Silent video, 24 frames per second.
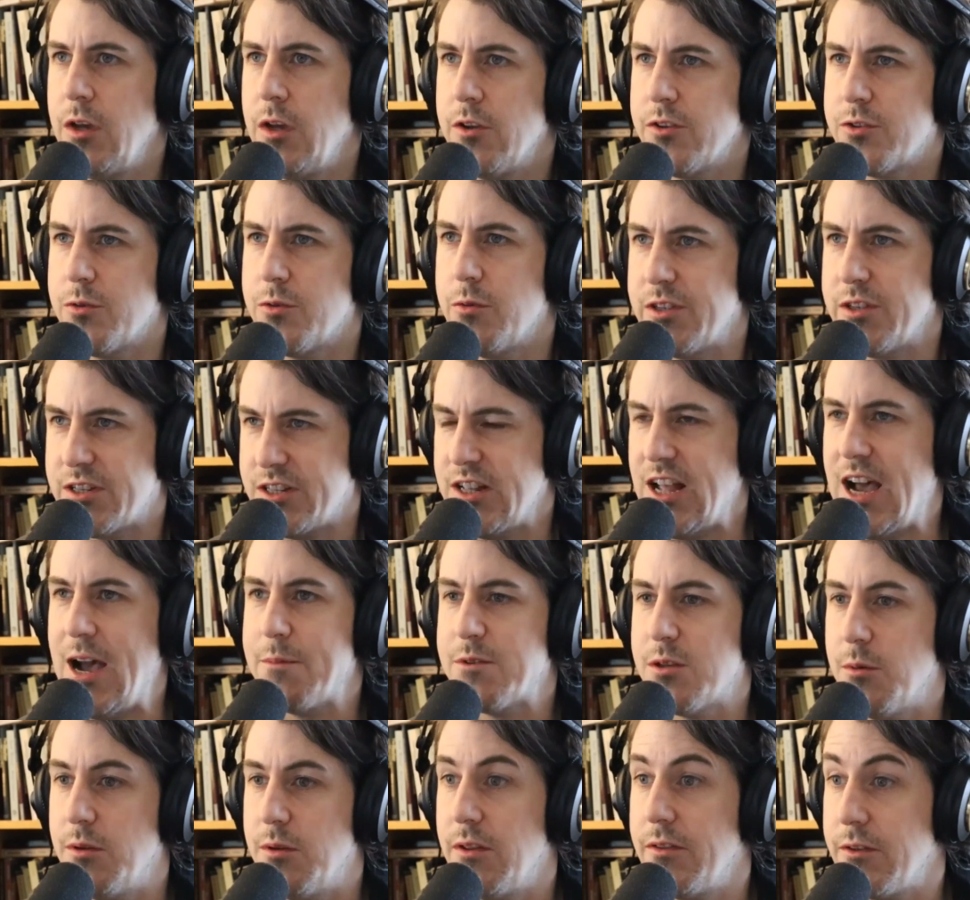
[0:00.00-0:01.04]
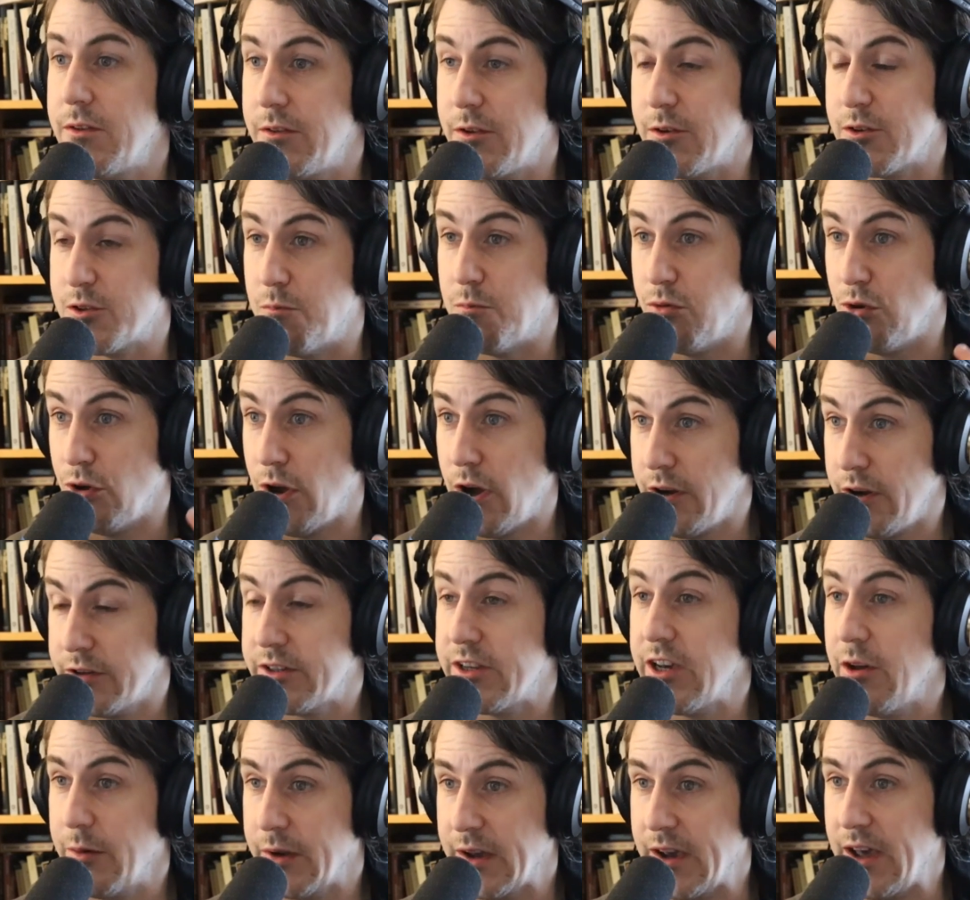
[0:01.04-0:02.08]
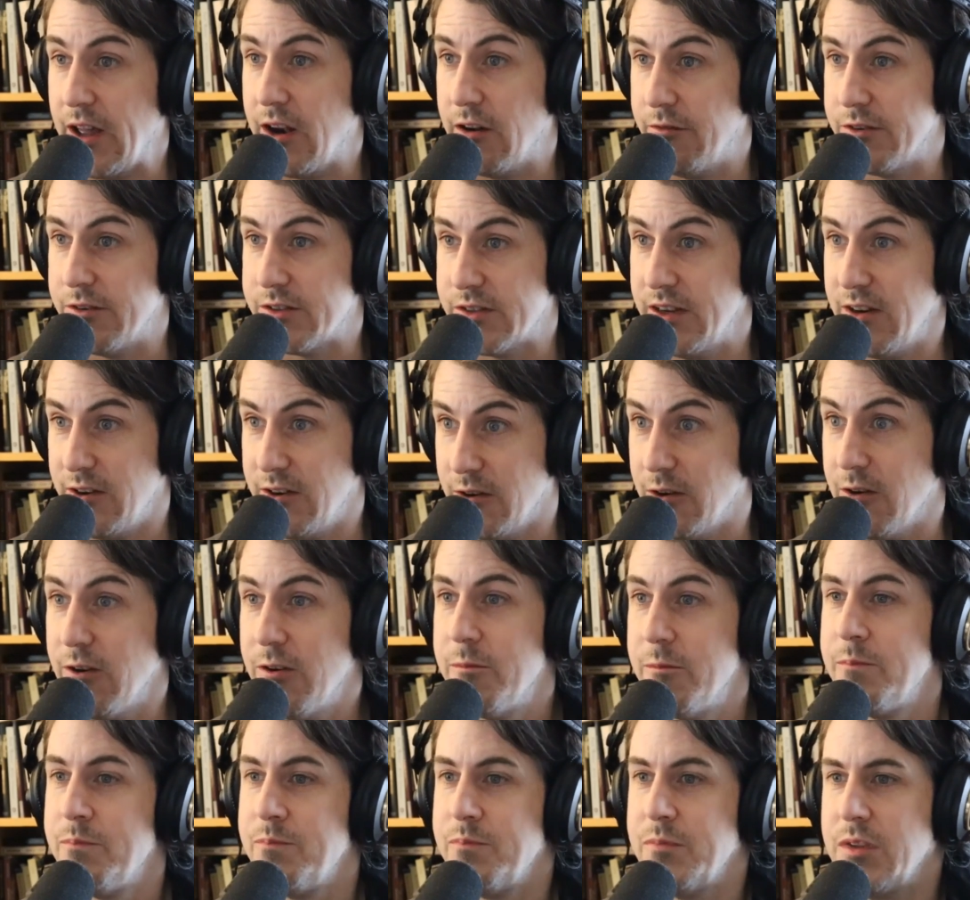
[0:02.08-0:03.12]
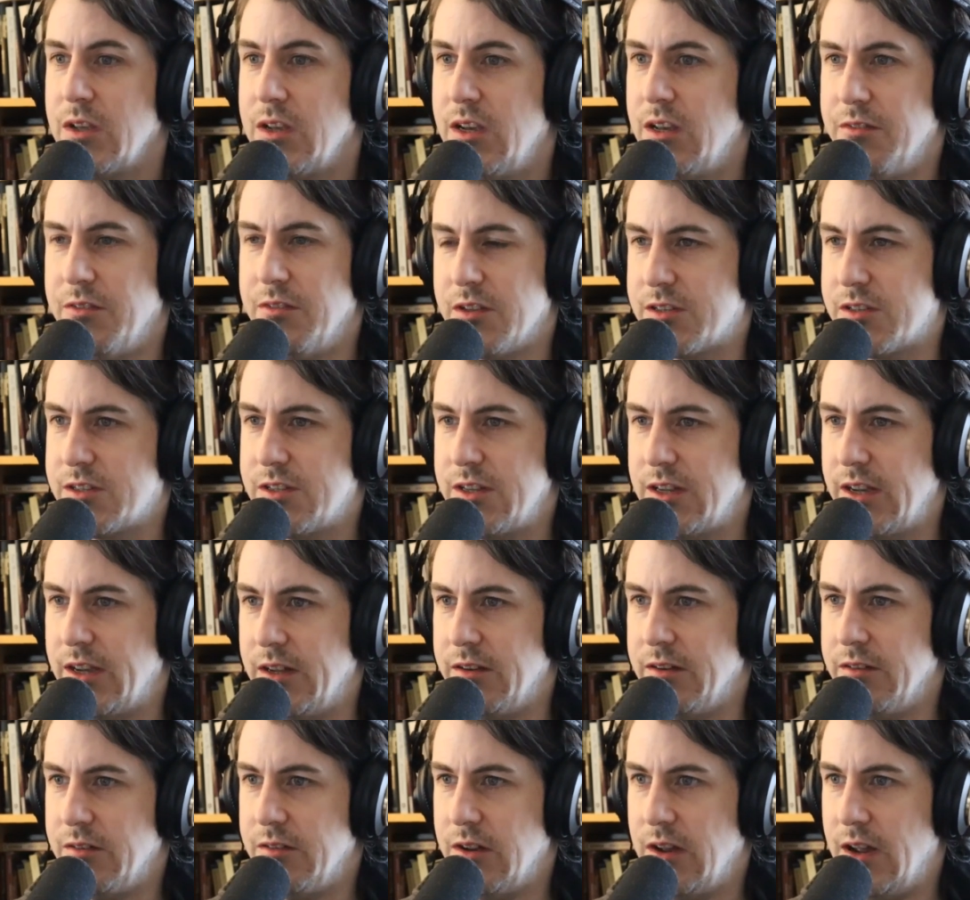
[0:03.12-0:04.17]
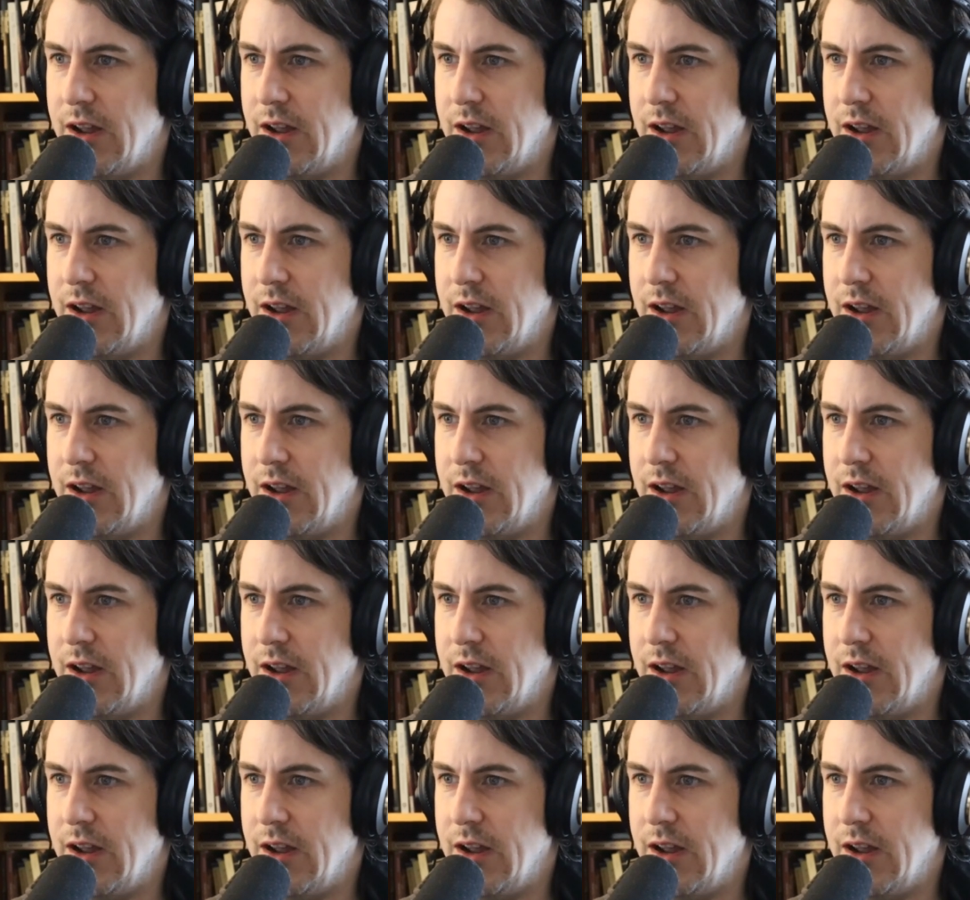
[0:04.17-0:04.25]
So he slaps him, and then there's blood coming out of his ear in this scene.